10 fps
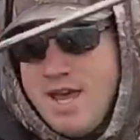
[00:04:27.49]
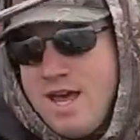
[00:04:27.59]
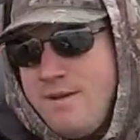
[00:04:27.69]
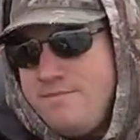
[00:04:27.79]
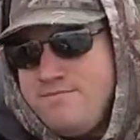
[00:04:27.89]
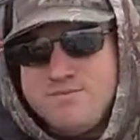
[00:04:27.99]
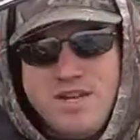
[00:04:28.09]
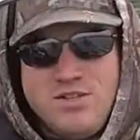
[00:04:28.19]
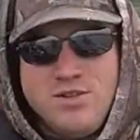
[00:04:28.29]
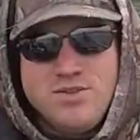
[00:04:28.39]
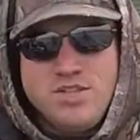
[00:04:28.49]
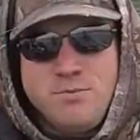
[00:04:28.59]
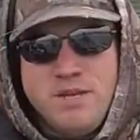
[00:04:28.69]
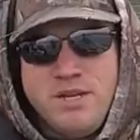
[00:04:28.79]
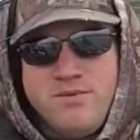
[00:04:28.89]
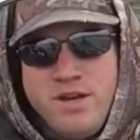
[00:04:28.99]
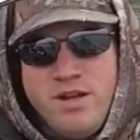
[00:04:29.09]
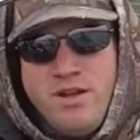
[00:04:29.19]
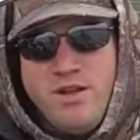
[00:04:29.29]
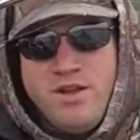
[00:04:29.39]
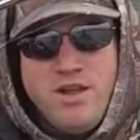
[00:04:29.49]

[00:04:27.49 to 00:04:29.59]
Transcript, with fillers: Uh, I just use a spinning reel,